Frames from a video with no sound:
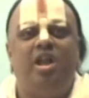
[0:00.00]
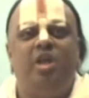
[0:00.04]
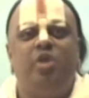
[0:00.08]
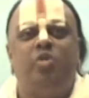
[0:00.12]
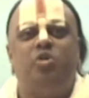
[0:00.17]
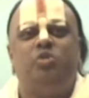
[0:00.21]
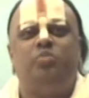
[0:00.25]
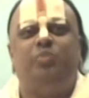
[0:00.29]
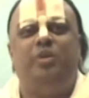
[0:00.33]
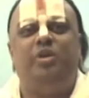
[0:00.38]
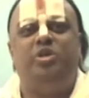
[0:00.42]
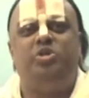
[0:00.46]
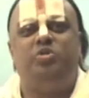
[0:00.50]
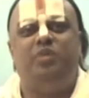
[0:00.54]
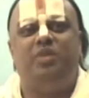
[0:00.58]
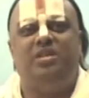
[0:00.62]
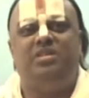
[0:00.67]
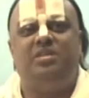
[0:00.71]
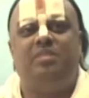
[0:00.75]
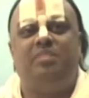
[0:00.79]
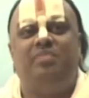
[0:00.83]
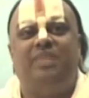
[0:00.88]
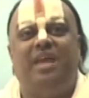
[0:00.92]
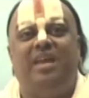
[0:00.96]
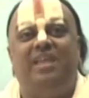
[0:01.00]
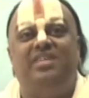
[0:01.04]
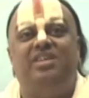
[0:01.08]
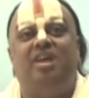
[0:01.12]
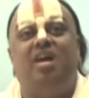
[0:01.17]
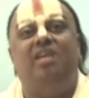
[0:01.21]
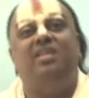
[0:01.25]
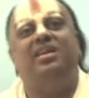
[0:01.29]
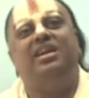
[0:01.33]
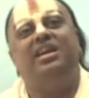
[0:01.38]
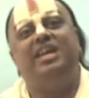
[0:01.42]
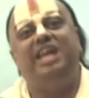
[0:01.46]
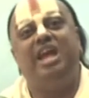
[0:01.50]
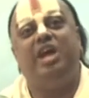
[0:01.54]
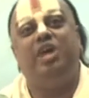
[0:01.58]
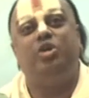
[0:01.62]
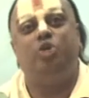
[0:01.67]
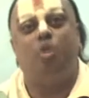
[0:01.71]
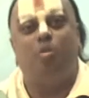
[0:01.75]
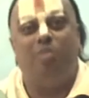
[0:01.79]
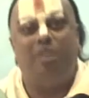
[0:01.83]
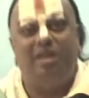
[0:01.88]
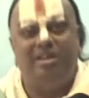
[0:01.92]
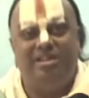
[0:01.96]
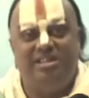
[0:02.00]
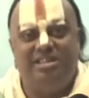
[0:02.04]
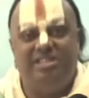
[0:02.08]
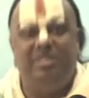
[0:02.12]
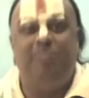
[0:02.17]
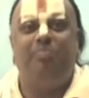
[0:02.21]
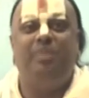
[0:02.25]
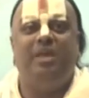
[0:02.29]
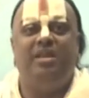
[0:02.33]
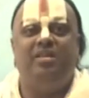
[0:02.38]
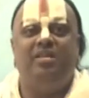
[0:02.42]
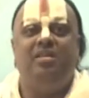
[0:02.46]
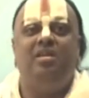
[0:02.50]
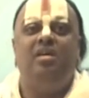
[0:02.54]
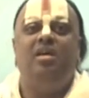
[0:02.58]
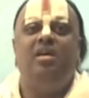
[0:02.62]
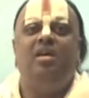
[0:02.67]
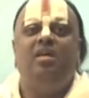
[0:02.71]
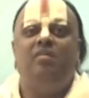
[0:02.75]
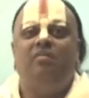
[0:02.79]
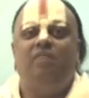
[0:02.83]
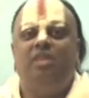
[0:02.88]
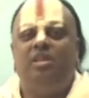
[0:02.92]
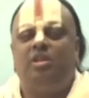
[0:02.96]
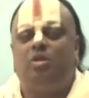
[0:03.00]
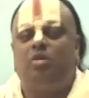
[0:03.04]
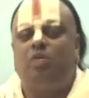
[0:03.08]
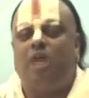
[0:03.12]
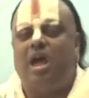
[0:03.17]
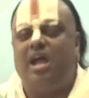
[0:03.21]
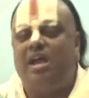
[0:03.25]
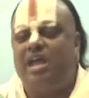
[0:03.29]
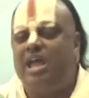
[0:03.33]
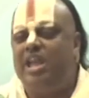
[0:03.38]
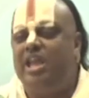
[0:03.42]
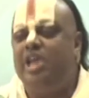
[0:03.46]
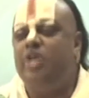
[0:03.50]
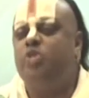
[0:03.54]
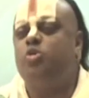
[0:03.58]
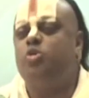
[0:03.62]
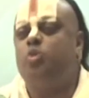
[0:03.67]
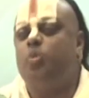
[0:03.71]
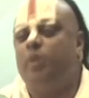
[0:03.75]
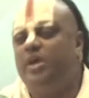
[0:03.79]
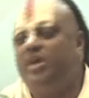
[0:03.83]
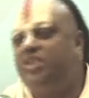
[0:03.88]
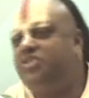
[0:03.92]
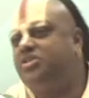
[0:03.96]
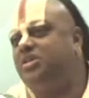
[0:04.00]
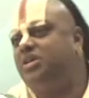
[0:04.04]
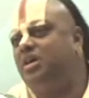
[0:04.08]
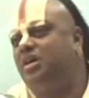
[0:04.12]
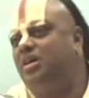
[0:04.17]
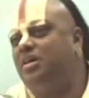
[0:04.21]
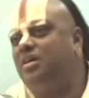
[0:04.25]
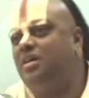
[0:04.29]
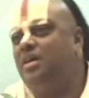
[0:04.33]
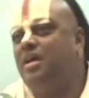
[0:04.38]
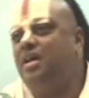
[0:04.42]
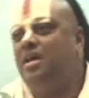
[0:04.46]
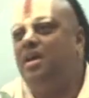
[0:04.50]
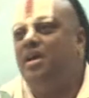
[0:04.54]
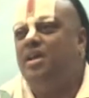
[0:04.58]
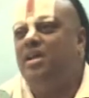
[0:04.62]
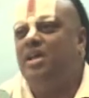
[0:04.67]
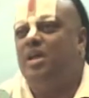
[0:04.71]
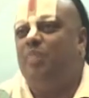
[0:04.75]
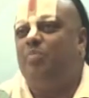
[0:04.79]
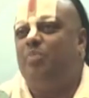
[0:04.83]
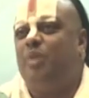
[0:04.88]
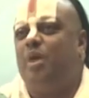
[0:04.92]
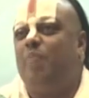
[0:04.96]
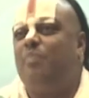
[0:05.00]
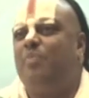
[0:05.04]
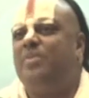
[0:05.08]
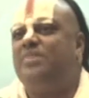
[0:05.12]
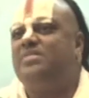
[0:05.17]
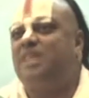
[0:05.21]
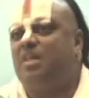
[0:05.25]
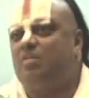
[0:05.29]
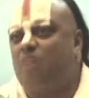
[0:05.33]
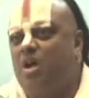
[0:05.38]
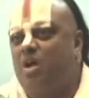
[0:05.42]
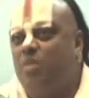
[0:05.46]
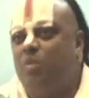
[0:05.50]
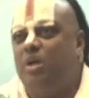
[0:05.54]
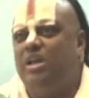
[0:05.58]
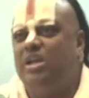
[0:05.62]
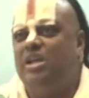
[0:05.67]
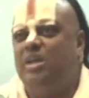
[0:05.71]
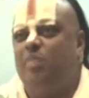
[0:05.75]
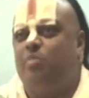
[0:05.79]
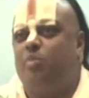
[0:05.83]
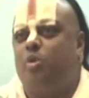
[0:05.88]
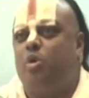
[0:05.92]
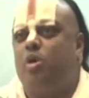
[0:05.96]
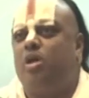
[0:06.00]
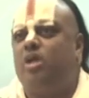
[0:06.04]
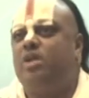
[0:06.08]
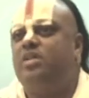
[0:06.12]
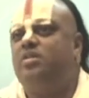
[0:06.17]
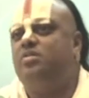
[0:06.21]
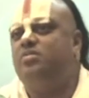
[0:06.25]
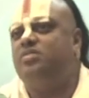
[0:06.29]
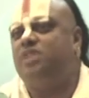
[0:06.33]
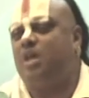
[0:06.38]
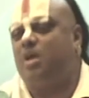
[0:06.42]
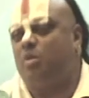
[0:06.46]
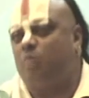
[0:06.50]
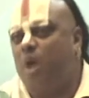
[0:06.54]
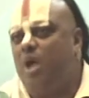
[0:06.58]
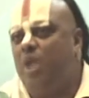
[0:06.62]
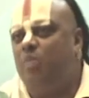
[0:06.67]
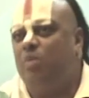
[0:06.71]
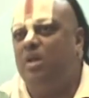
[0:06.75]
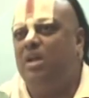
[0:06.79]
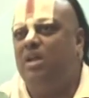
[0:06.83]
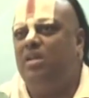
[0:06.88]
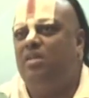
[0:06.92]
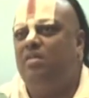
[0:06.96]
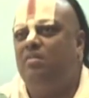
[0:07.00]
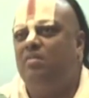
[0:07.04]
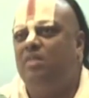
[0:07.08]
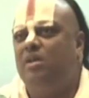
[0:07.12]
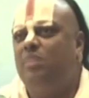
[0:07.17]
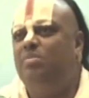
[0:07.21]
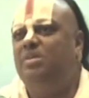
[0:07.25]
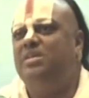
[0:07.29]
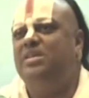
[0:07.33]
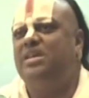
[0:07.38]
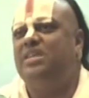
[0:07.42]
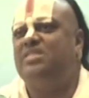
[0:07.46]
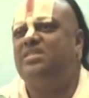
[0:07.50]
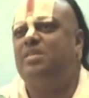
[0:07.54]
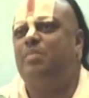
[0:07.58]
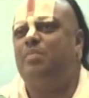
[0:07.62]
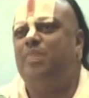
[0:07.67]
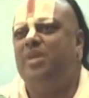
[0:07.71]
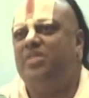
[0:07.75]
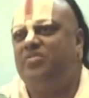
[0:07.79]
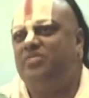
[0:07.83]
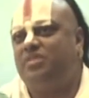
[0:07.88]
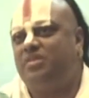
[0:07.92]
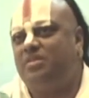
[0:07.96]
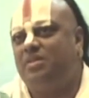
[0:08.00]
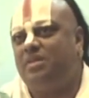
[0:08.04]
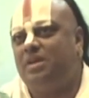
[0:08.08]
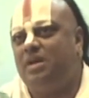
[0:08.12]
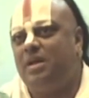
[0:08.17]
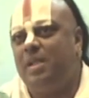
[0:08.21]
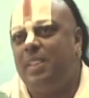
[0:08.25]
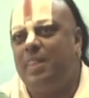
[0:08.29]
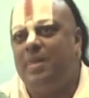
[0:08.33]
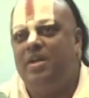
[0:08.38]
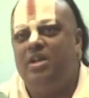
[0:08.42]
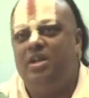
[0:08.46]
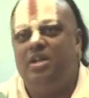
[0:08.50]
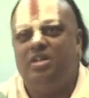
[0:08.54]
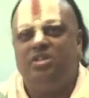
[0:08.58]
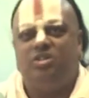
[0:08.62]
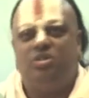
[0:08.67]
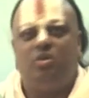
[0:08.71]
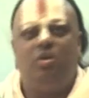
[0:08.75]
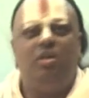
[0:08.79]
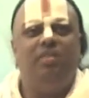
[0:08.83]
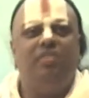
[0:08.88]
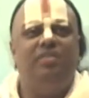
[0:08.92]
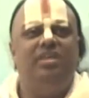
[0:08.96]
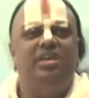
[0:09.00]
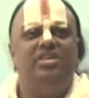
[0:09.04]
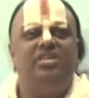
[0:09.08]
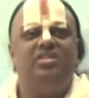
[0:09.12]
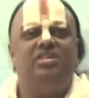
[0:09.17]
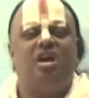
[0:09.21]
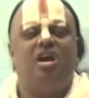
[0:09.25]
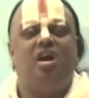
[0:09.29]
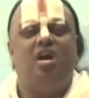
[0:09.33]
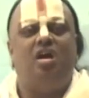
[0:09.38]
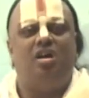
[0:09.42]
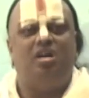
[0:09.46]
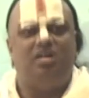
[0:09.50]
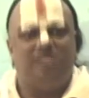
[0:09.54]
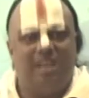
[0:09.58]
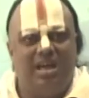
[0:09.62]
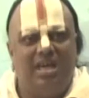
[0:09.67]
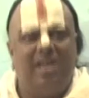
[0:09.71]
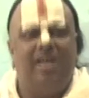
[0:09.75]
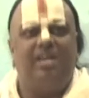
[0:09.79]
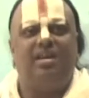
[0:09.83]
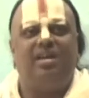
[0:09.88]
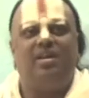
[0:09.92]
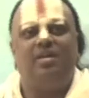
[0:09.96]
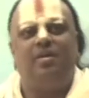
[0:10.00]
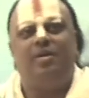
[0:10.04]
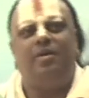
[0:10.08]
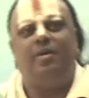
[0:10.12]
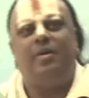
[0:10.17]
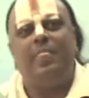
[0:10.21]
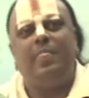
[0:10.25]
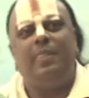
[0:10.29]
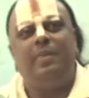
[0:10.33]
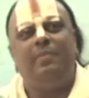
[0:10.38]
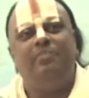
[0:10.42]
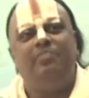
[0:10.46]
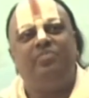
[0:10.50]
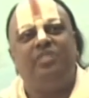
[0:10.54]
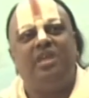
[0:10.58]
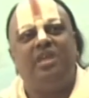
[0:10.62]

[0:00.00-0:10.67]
According to spiritualism, there is already a global discipline without adhering to which a proper survival, a productive survival, will be just a myth. So this order,